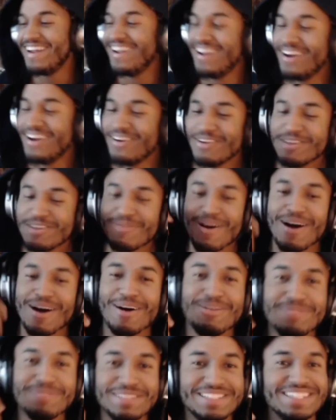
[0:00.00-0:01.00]
One of my
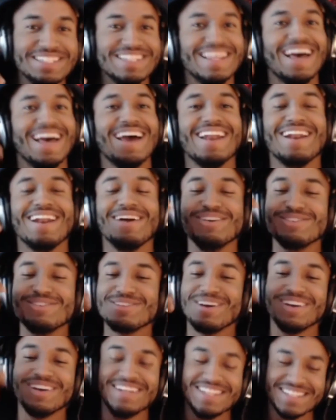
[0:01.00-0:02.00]
homies did that and I was
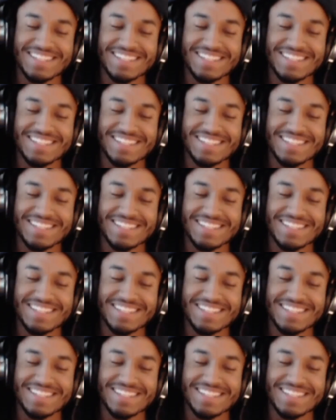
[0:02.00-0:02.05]
on his